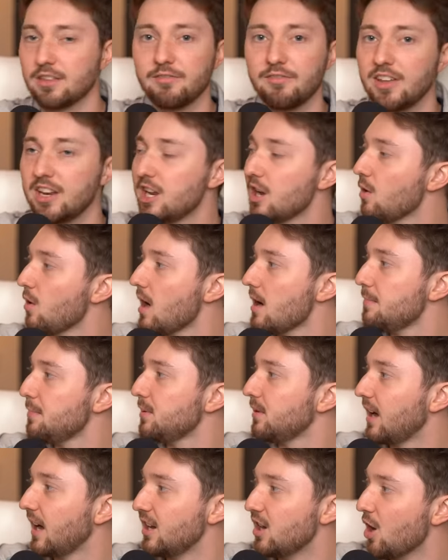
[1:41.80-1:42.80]
the video
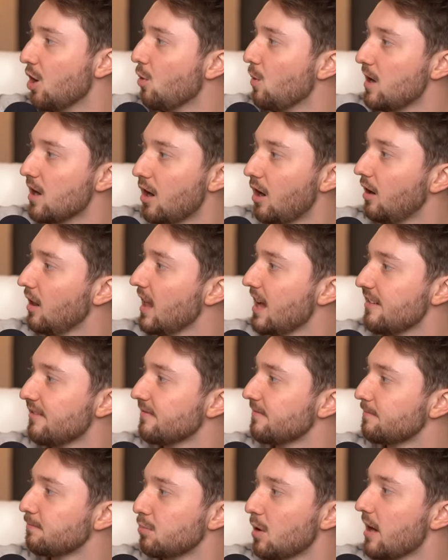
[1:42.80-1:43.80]
up. I know we all
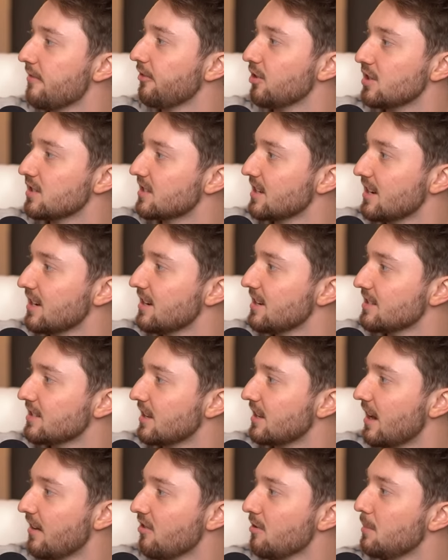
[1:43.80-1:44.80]
have preferences
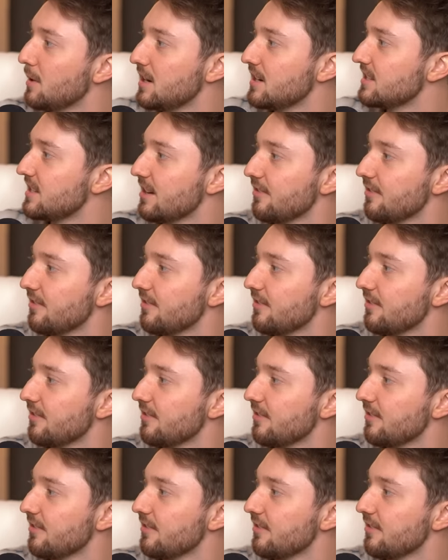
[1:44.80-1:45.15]
and everybody's